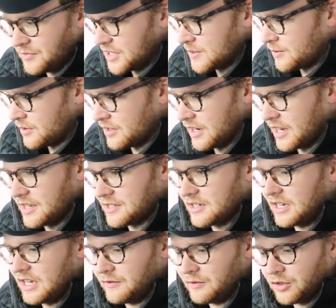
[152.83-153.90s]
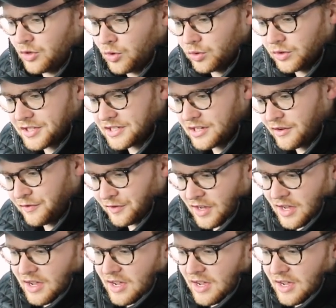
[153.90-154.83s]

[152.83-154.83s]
This one gets even cooler stuff.